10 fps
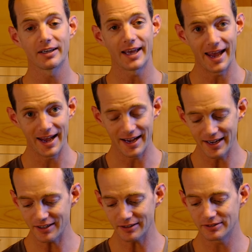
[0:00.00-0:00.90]

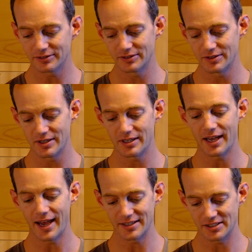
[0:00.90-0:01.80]
A,
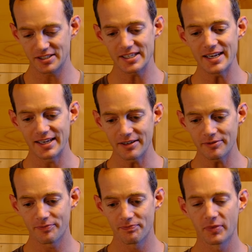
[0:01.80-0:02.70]
and C,
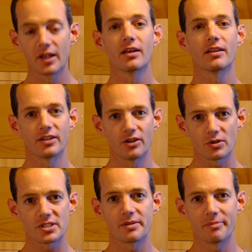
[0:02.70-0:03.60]
the
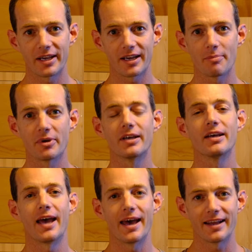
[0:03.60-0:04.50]
notes that make up
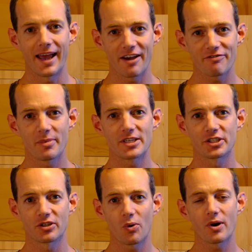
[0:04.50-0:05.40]
an F
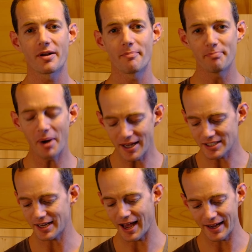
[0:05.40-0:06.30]
major chord,
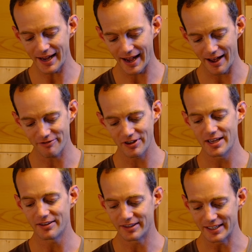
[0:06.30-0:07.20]
but I have
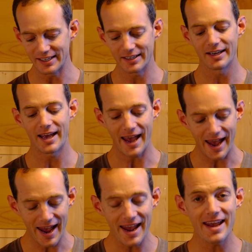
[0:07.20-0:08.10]
the
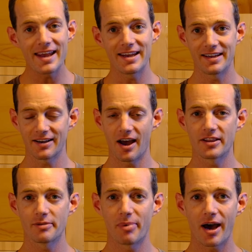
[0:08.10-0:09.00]
A on
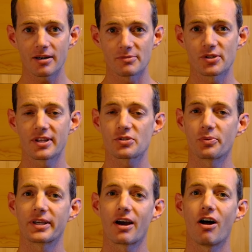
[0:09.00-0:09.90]
the bottom, so that's
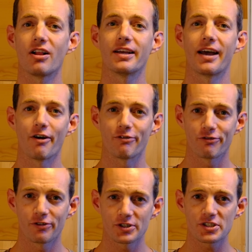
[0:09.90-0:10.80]
what we call a
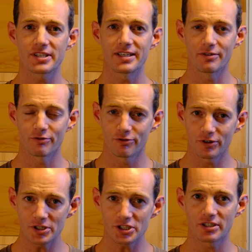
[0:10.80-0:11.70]
first
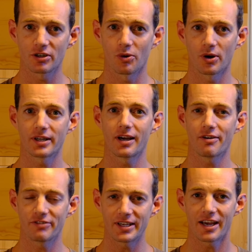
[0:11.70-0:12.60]
inversion chord
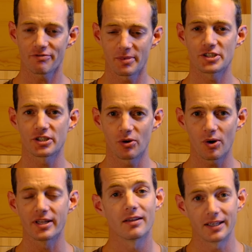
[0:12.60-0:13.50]
of the F major
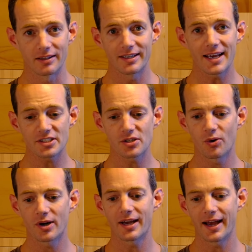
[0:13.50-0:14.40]
chord. In the next
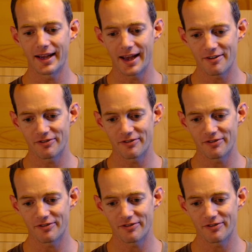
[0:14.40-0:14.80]
chord, I have